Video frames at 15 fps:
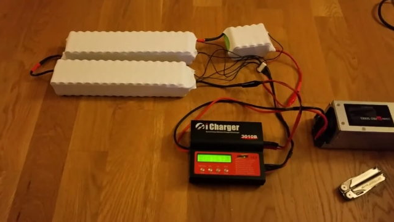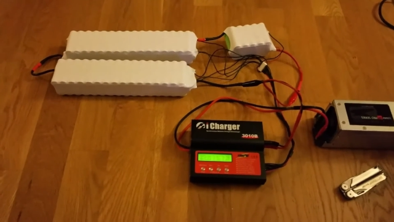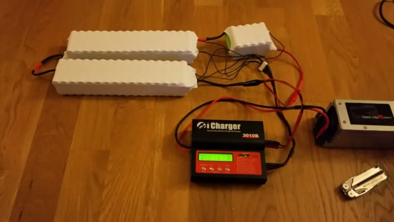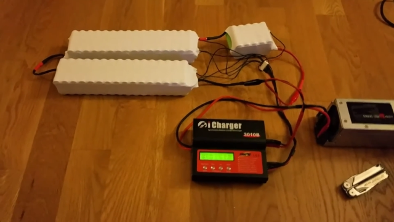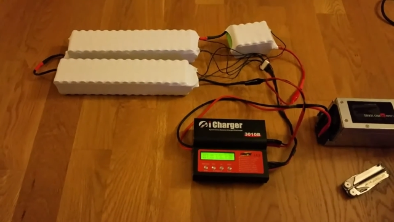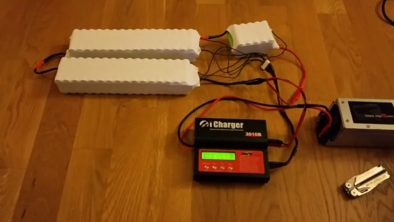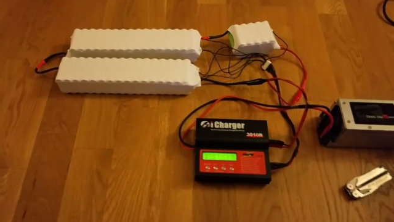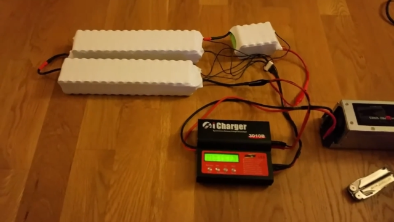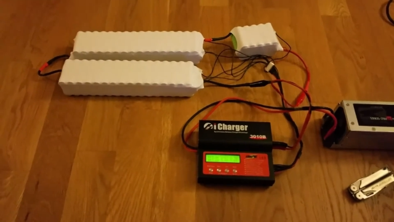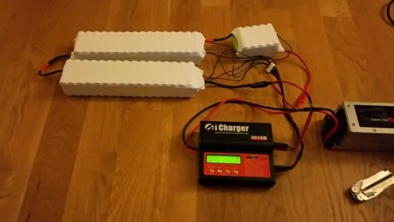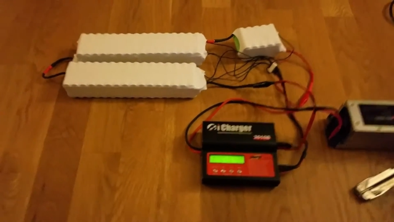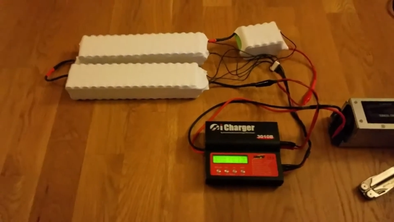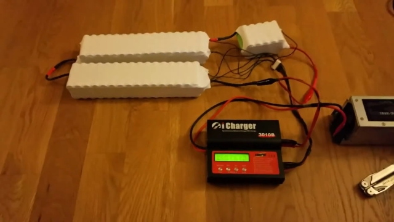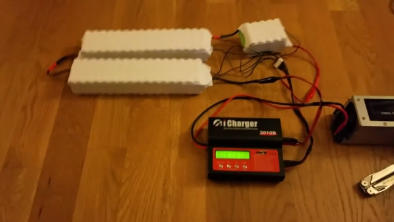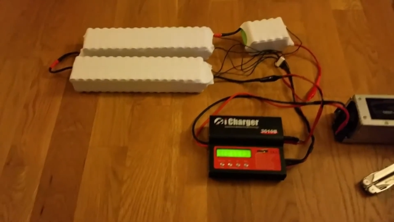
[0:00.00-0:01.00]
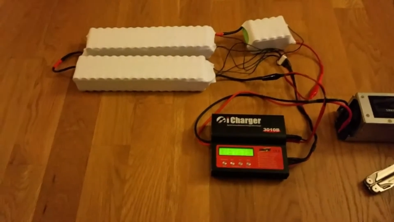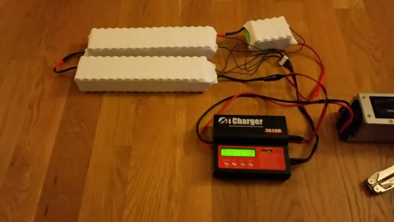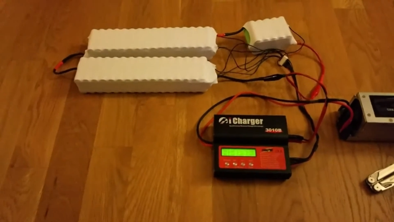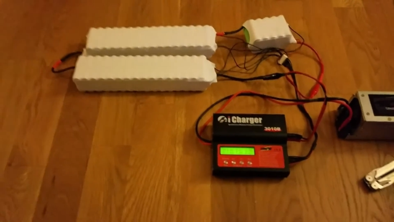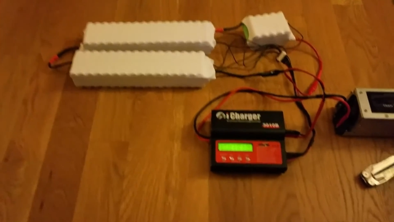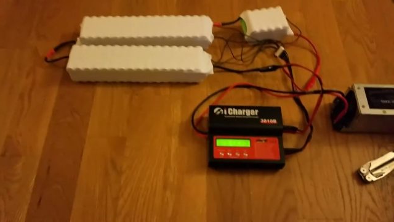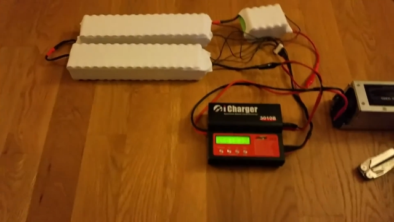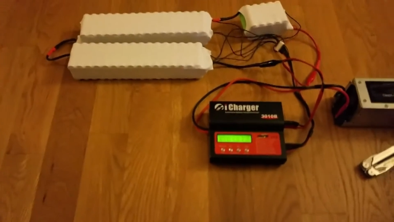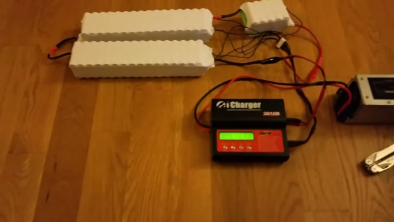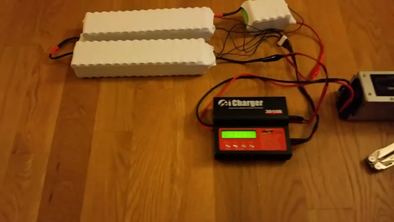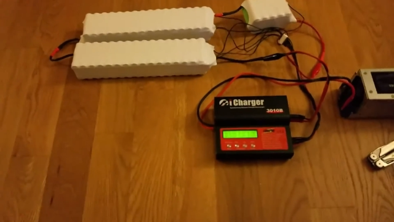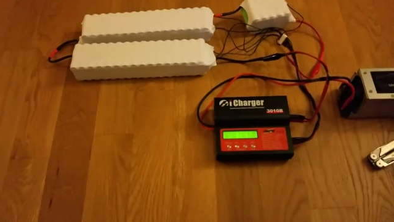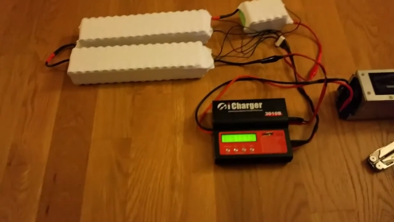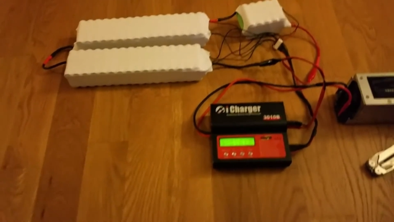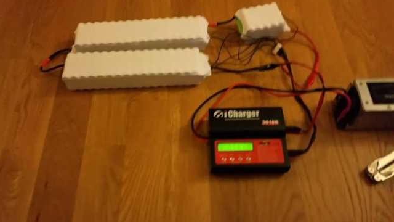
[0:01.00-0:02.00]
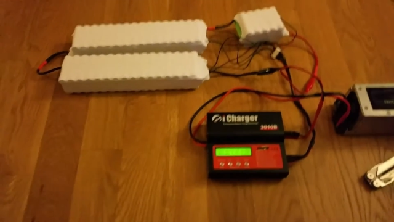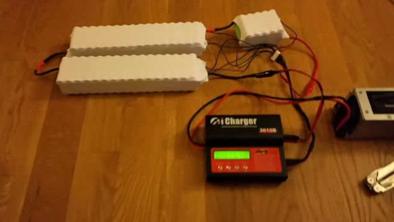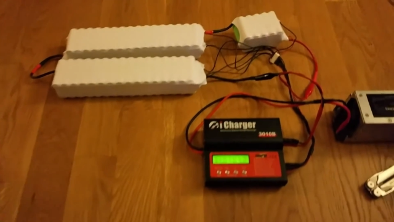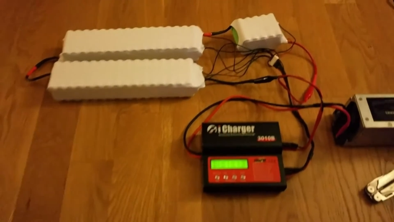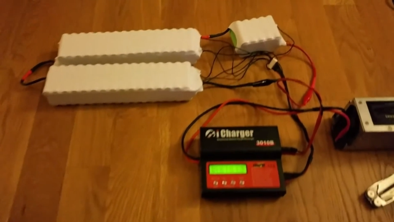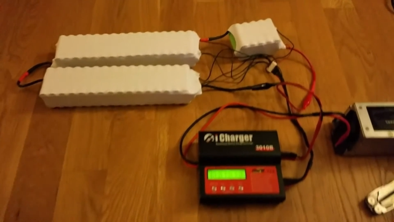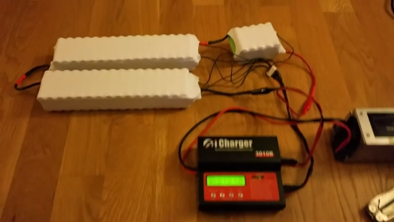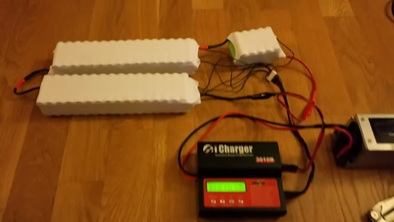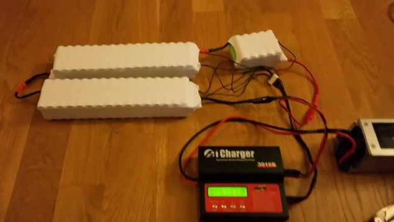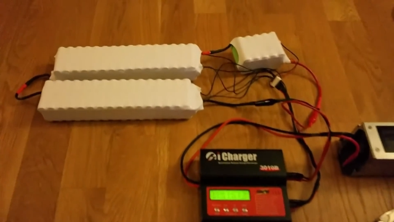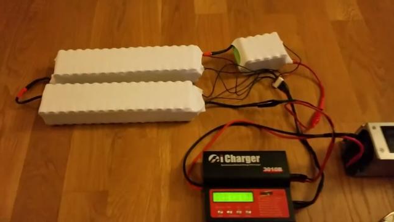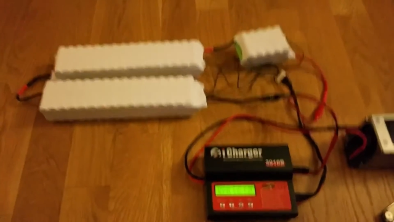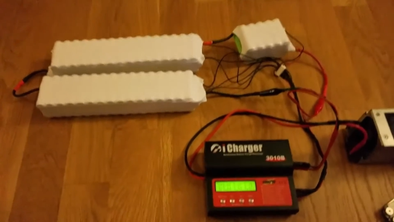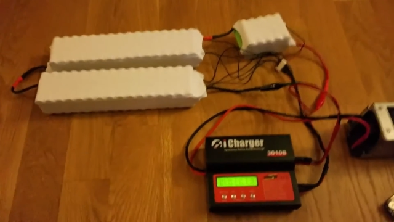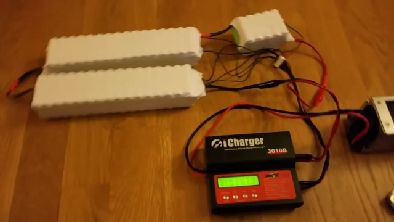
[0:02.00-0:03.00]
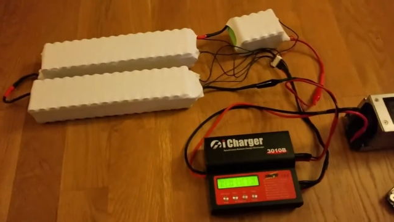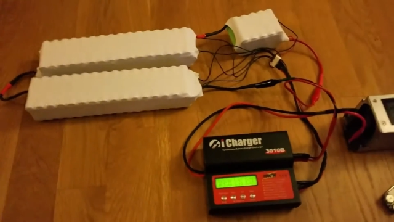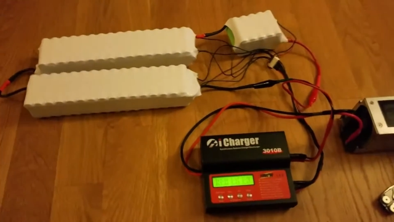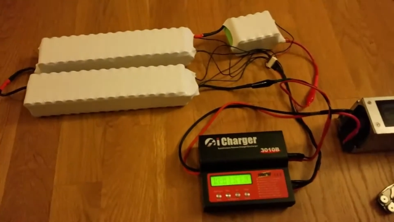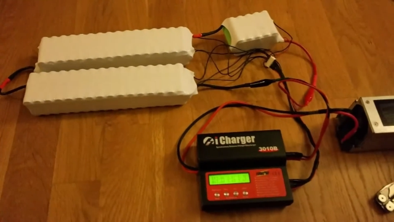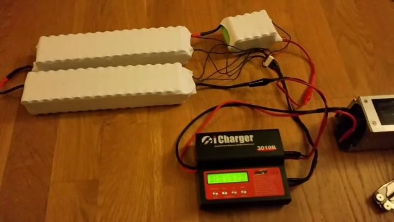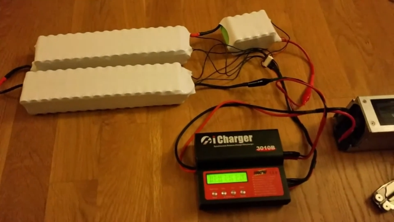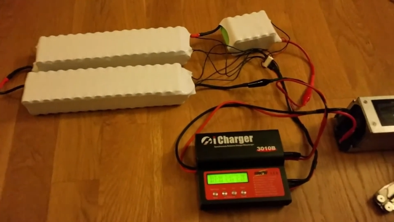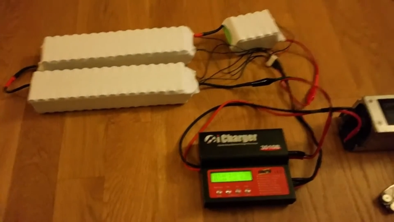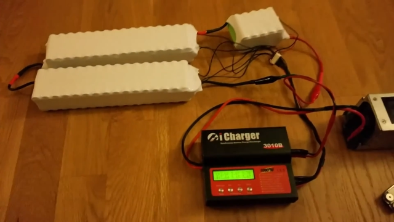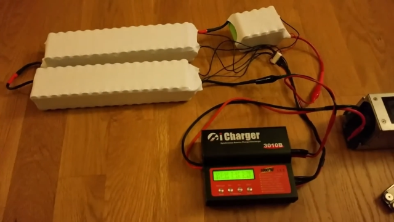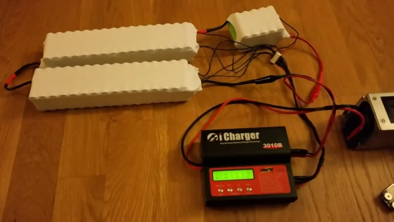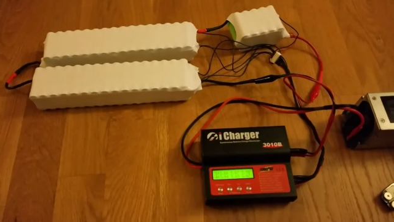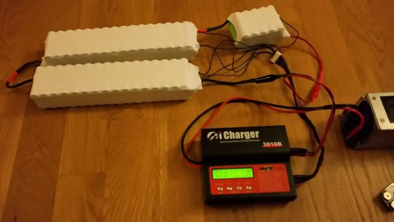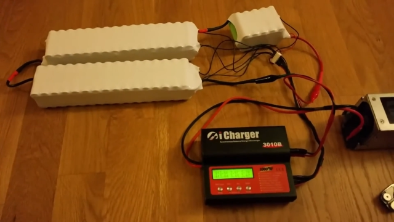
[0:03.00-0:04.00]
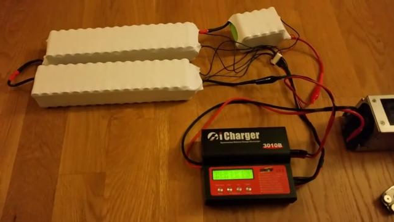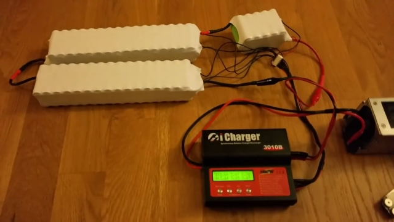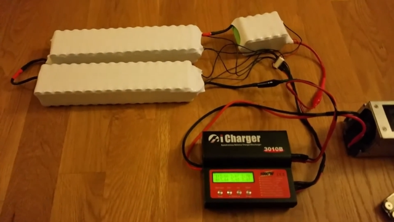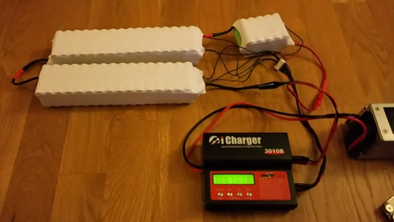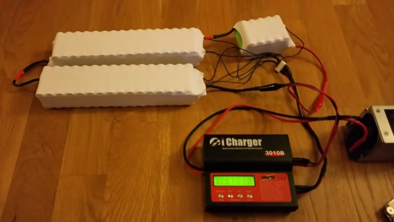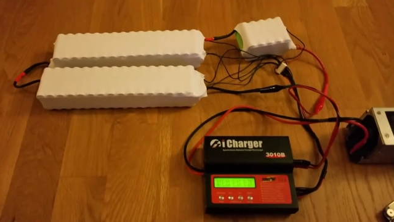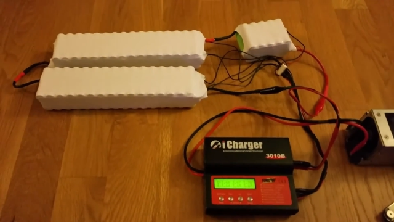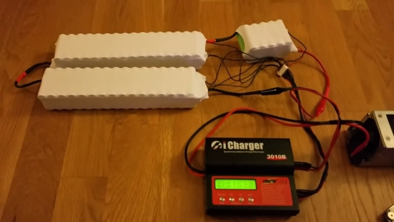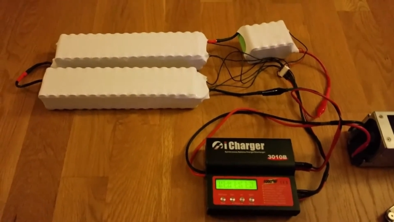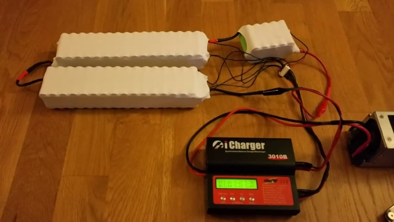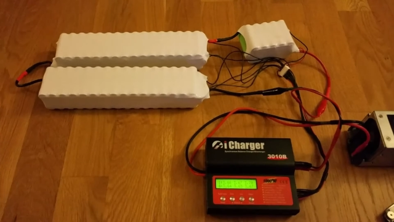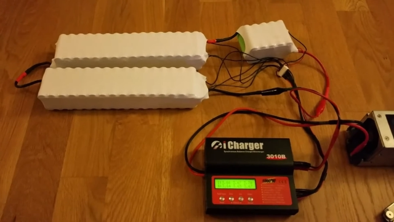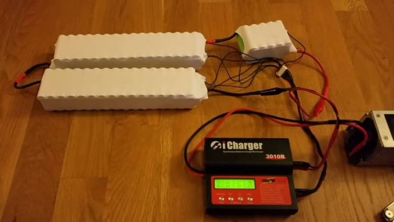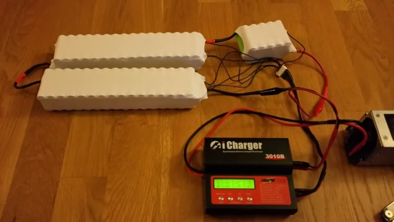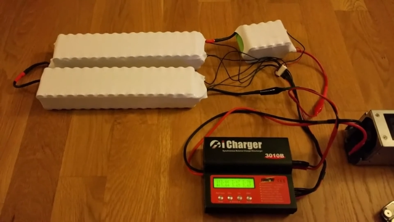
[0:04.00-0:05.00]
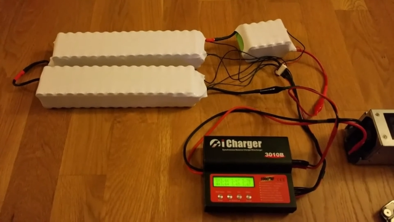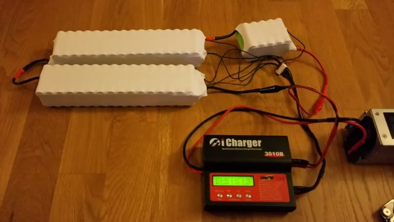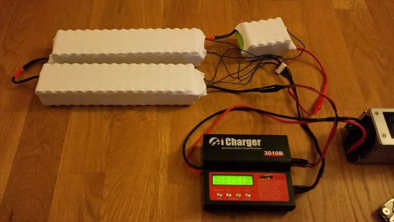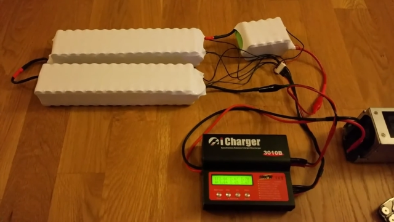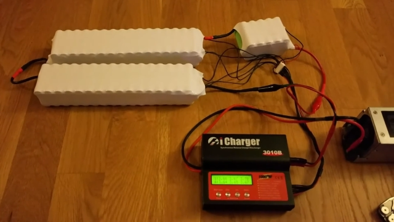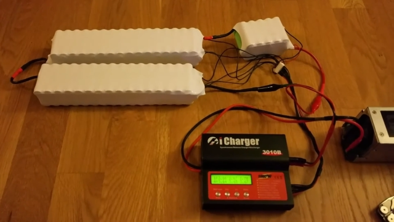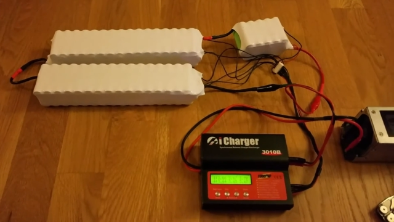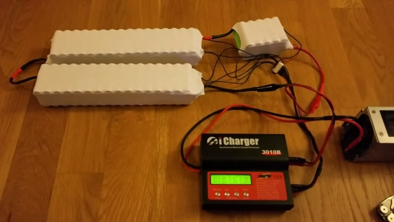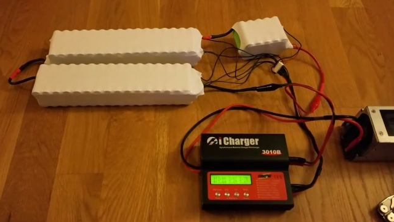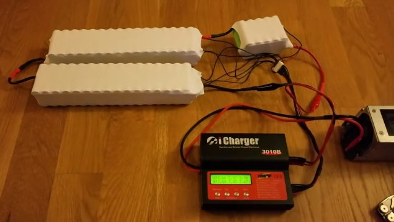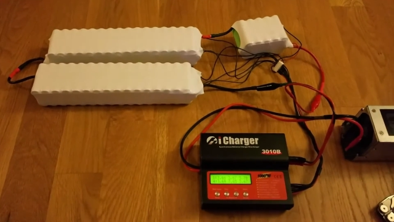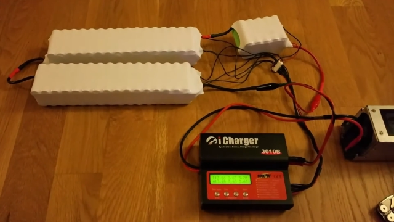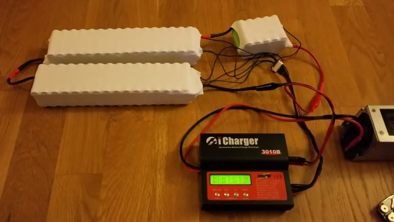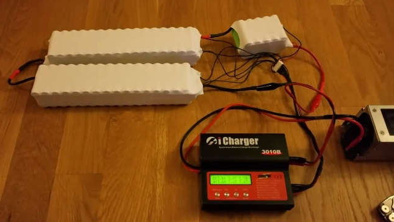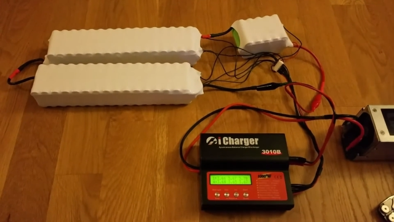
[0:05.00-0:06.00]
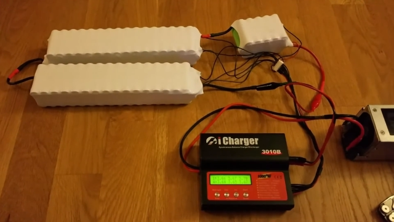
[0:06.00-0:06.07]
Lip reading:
(no speaker visible)